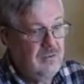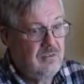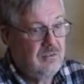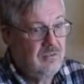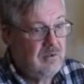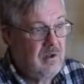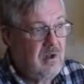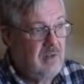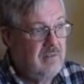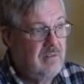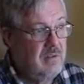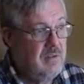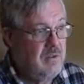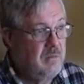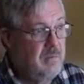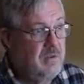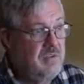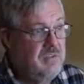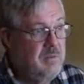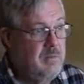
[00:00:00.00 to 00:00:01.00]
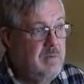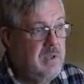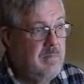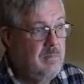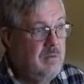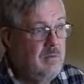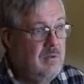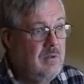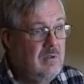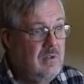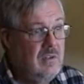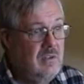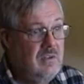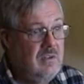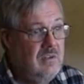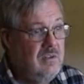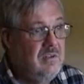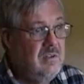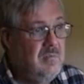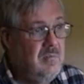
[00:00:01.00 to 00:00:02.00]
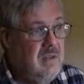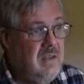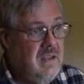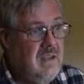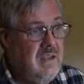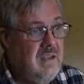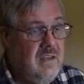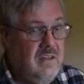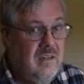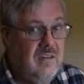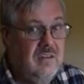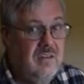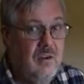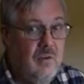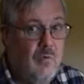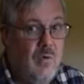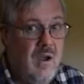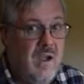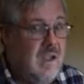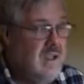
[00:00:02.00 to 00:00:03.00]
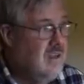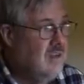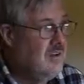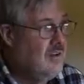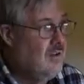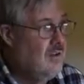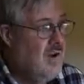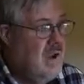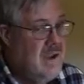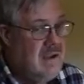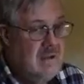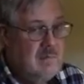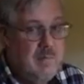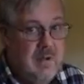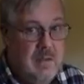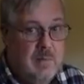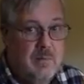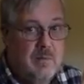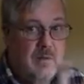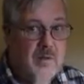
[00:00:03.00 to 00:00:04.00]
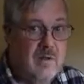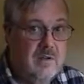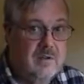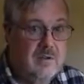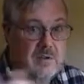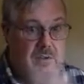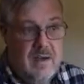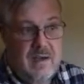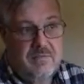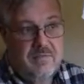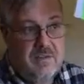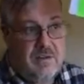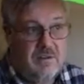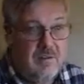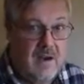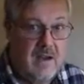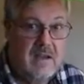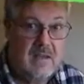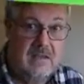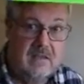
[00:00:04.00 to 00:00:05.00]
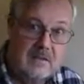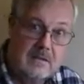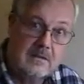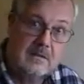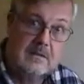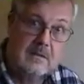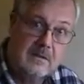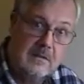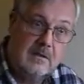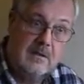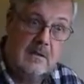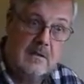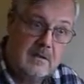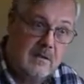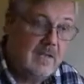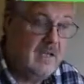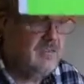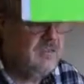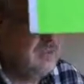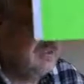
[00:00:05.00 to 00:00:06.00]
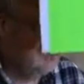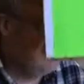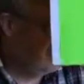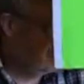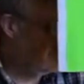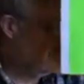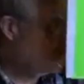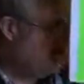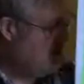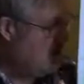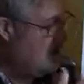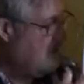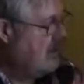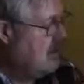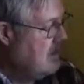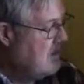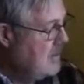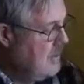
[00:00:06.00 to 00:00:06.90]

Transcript: traveling with a bunch of people, you can be getting in their way, whacking people on your left and right as you're going along.